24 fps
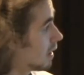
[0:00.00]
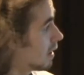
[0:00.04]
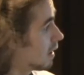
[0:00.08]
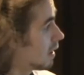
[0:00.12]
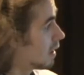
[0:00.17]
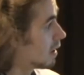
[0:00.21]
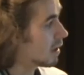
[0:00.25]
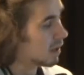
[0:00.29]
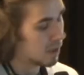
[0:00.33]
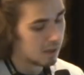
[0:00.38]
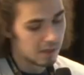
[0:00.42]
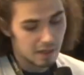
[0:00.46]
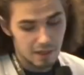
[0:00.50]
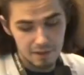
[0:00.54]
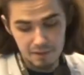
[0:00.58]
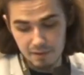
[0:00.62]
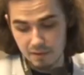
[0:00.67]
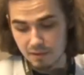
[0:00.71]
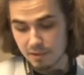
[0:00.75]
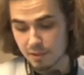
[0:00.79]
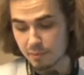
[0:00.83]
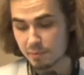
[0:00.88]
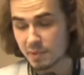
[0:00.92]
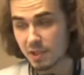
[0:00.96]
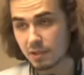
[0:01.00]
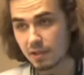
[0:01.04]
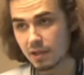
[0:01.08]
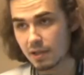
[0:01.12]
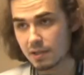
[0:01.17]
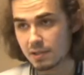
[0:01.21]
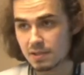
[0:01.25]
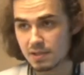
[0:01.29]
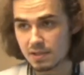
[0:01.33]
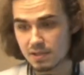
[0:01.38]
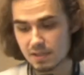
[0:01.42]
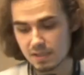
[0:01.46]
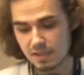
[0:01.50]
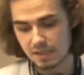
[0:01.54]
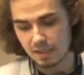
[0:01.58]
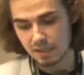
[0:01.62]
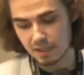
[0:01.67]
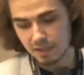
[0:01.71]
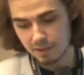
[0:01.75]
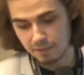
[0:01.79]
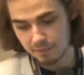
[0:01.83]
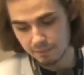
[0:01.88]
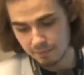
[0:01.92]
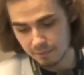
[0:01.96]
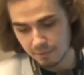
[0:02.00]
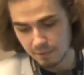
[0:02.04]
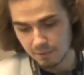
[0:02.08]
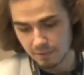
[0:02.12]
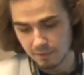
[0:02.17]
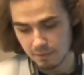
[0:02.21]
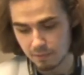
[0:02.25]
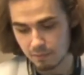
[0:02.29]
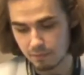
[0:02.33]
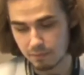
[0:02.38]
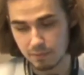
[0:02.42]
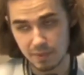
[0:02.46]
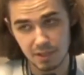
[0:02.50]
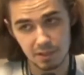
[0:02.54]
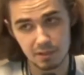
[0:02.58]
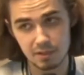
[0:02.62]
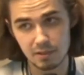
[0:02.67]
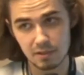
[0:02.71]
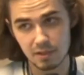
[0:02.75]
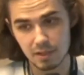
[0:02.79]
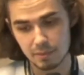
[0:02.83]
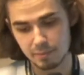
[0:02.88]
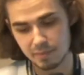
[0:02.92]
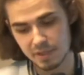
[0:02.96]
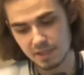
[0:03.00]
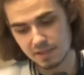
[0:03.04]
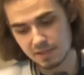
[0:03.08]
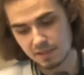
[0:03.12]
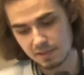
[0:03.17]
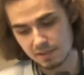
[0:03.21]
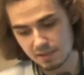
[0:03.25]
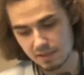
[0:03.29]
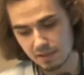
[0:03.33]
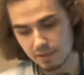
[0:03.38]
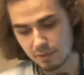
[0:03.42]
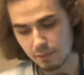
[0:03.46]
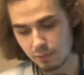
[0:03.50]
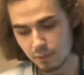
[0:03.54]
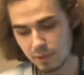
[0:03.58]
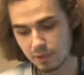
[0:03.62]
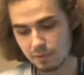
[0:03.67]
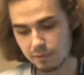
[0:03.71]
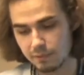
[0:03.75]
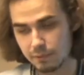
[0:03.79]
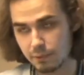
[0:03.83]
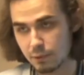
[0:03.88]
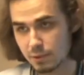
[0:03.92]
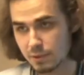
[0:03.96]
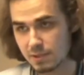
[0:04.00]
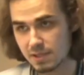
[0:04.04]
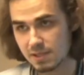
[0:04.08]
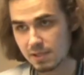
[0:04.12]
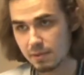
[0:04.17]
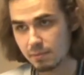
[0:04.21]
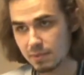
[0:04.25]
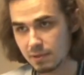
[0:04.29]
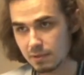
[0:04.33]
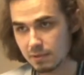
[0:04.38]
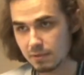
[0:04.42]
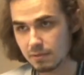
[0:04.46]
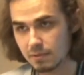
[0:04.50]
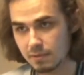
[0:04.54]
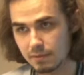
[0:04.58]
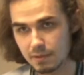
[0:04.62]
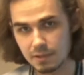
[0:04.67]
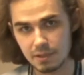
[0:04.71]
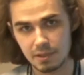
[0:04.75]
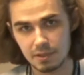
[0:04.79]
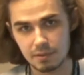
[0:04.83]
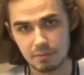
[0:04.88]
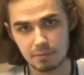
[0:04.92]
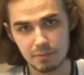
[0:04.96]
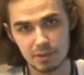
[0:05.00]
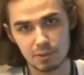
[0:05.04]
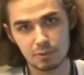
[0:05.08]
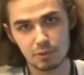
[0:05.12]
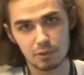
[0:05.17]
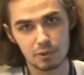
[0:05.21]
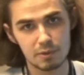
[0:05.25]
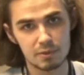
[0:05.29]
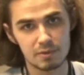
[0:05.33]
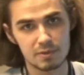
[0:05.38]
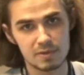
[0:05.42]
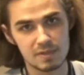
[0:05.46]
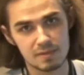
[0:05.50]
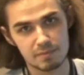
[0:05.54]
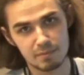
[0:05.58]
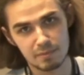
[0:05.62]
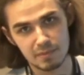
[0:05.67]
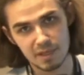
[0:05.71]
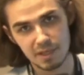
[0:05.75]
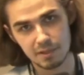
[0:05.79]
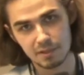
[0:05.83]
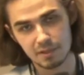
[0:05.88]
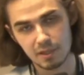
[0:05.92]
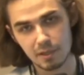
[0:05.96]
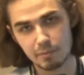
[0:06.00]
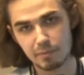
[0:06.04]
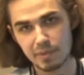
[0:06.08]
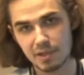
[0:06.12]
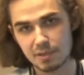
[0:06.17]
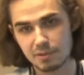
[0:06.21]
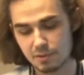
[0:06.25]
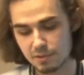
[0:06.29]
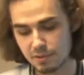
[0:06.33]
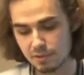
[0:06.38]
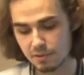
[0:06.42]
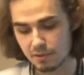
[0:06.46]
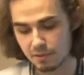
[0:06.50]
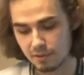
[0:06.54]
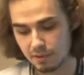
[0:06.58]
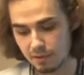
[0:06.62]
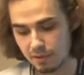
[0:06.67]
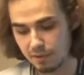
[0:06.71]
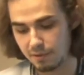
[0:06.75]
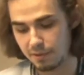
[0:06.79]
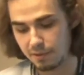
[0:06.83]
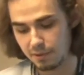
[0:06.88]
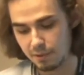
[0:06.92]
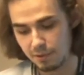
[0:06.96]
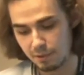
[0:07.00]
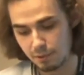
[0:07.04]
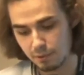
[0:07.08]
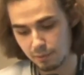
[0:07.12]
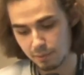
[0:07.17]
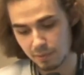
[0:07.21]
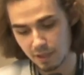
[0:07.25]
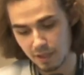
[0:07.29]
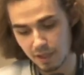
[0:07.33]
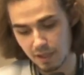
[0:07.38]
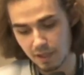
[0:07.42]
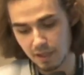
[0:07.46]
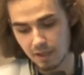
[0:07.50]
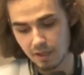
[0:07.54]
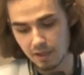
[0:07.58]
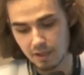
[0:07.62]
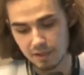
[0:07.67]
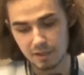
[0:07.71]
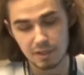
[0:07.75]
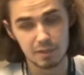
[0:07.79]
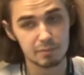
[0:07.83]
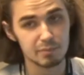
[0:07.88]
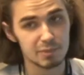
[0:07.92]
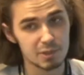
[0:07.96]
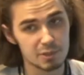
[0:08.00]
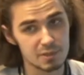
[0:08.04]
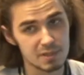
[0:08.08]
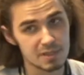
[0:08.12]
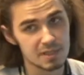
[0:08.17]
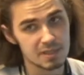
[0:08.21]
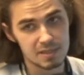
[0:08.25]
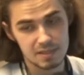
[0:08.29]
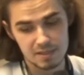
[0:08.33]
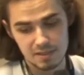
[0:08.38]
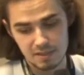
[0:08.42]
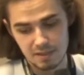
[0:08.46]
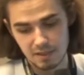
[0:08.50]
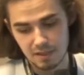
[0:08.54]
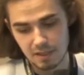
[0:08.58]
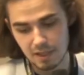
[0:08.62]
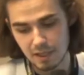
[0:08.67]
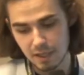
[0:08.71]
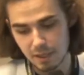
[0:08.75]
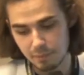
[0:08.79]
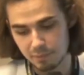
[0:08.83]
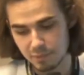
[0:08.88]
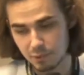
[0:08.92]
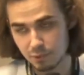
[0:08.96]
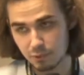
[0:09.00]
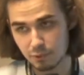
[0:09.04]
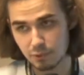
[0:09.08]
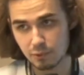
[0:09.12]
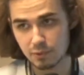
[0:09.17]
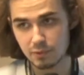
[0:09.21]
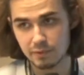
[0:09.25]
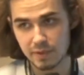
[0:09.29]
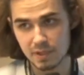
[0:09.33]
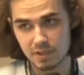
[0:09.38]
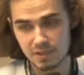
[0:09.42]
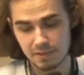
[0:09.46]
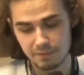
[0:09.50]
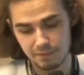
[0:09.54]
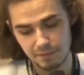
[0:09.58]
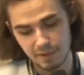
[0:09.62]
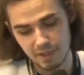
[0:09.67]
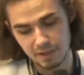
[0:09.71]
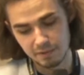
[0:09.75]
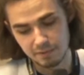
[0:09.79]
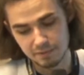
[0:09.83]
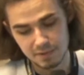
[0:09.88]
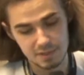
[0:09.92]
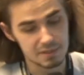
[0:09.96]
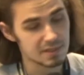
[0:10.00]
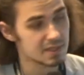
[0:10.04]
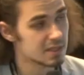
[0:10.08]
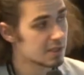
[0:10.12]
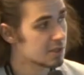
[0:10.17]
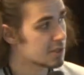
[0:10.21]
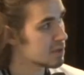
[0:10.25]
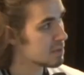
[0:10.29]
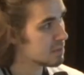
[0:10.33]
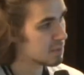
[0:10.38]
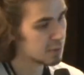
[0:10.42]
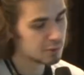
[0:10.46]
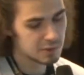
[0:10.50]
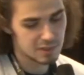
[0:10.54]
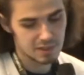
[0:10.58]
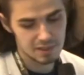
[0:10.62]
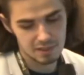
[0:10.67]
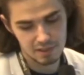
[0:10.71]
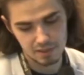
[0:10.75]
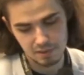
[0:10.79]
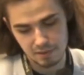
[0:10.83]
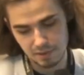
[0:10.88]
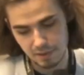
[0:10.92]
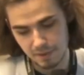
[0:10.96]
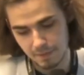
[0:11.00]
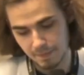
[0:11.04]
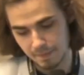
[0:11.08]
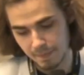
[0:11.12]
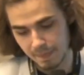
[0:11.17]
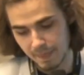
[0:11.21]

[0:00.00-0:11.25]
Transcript: Other cryptocurrencies have bigger capacity. Well, for example, the Bitcoin's main competitor, Ethereum, can process up to 25 transactions per second.